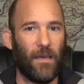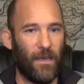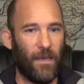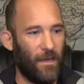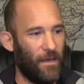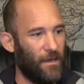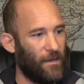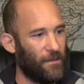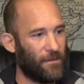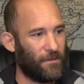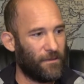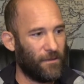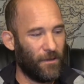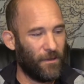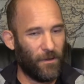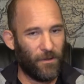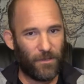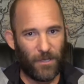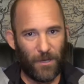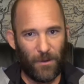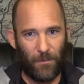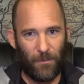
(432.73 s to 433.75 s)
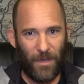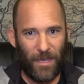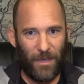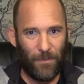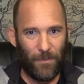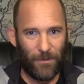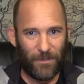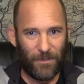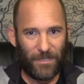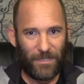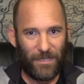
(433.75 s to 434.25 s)
you know, some
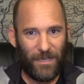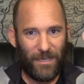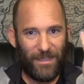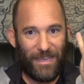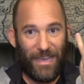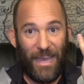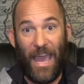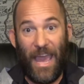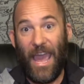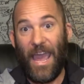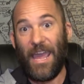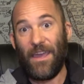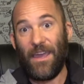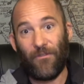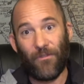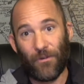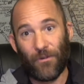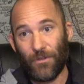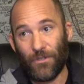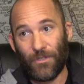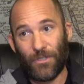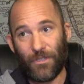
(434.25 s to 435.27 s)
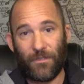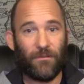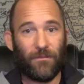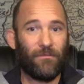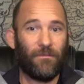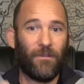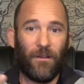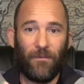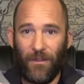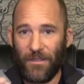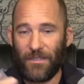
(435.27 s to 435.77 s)
people see the A version
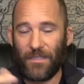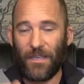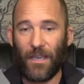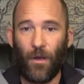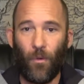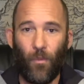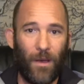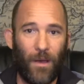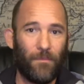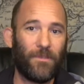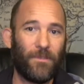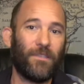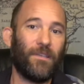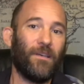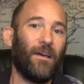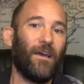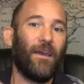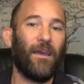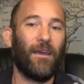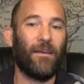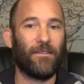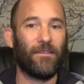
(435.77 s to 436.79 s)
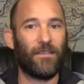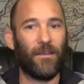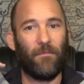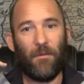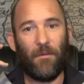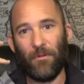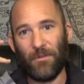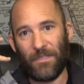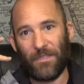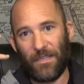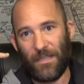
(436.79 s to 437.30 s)
of, let's say, a website, and some
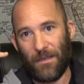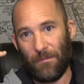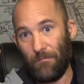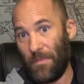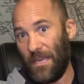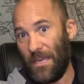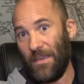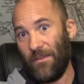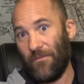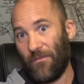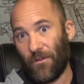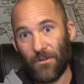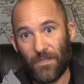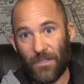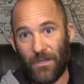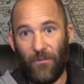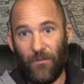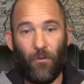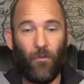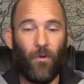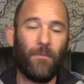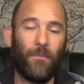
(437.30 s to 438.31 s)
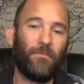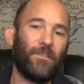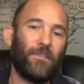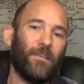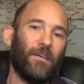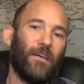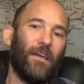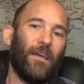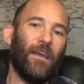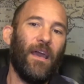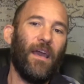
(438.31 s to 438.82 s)
people see the B version of a
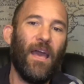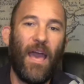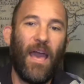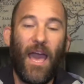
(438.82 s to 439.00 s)
website,